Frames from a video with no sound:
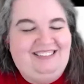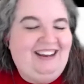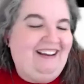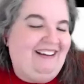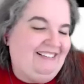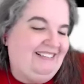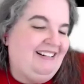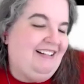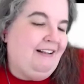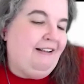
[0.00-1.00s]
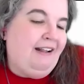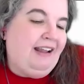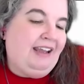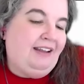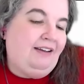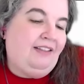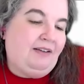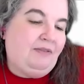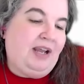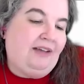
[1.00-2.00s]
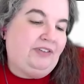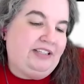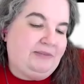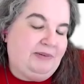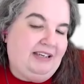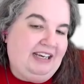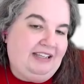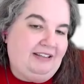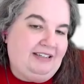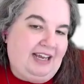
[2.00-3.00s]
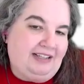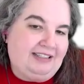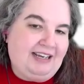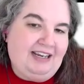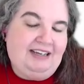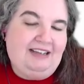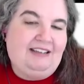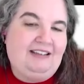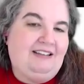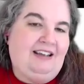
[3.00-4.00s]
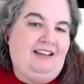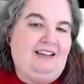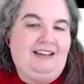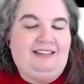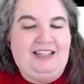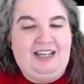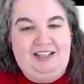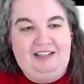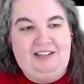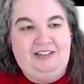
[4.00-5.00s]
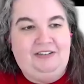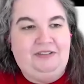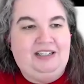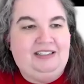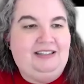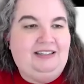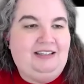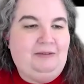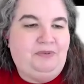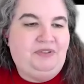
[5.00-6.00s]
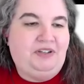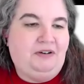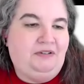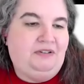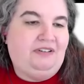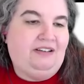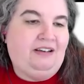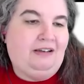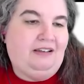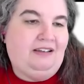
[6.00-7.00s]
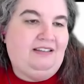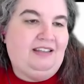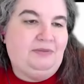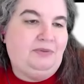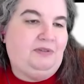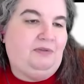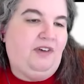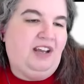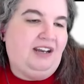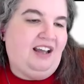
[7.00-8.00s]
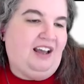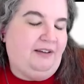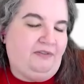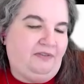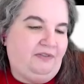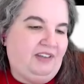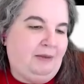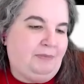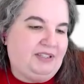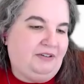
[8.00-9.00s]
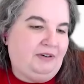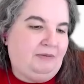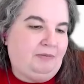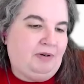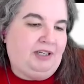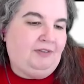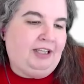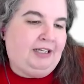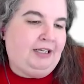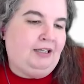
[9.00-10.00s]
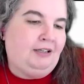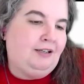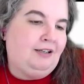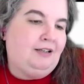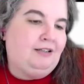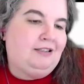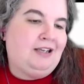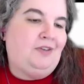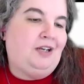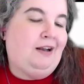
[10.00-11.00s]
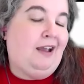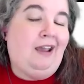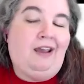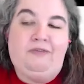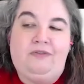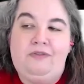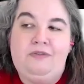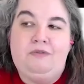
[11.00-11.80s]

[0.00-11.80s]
Yeah. And then we have Elizabeth and Nathan dancing uh, at the end. So that's yeah. this episode. Uh, this was fun enough episode. I'd probably give it like a seven and a half.